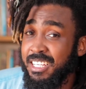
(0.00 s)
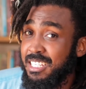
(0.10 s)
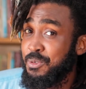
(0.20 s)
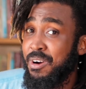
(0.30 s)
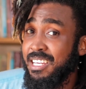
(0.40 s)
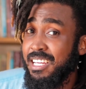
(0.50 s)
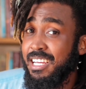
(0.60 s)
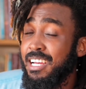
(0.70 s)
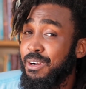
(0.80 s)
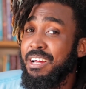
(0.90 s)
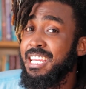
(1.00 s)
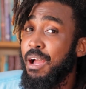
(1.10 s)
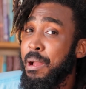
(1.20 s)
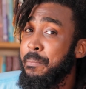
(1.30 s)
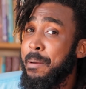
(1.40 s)
Because one day I
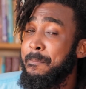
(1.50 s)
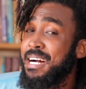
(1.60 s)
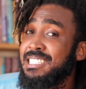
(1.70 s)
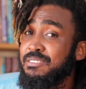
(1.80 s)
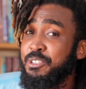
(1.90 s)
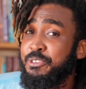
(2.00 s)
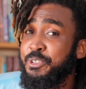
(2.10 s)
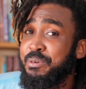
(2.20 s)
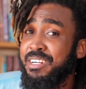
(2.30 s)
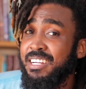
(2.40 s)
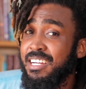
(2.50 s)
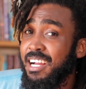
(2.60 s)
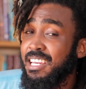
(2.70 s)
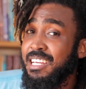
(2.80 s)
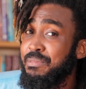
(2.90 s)
might be a massive YouTuber
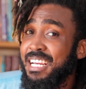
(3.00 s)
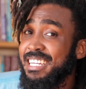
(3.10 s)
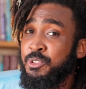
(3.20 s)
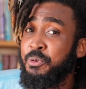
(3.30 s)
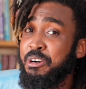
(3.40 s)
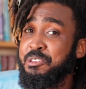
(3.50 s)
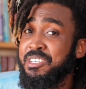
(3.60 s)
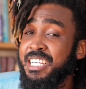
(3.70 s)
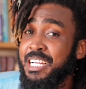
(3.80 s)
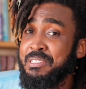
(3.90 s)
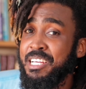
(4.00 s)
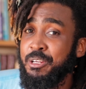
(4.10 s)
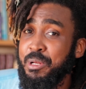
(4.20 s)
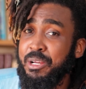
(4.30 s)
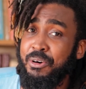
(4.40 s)
and there'll be like 200 names and you'll
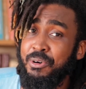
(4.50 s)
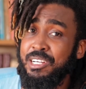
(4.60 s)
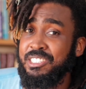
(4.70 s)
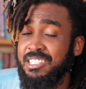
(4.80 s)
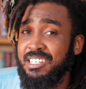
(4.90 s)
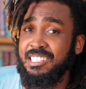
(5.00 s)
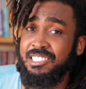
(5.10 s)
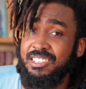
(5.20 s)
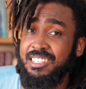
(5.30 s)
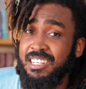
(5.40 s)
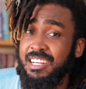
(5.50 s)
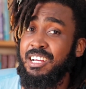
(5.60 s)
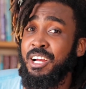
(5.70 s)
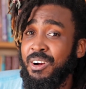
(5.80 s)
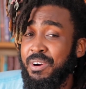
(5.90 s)
be like, oh, I should have done it earlier
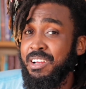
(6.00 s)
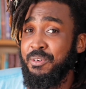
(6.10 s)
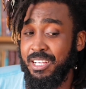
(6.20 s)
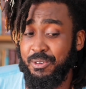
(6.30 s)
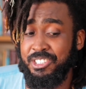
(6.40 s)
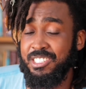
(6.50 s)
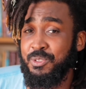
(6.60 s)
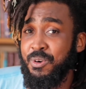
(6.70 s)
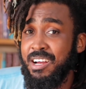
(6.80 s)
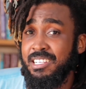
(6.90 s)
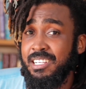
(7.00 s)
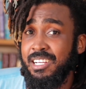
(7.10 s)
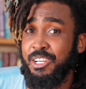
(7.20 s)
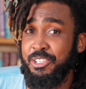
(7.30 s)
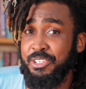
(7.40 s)
when there was just one,
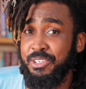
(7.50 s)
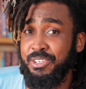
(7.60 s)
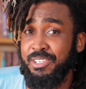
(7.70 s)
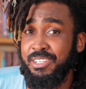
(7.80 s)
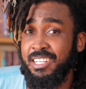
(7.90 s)
you know?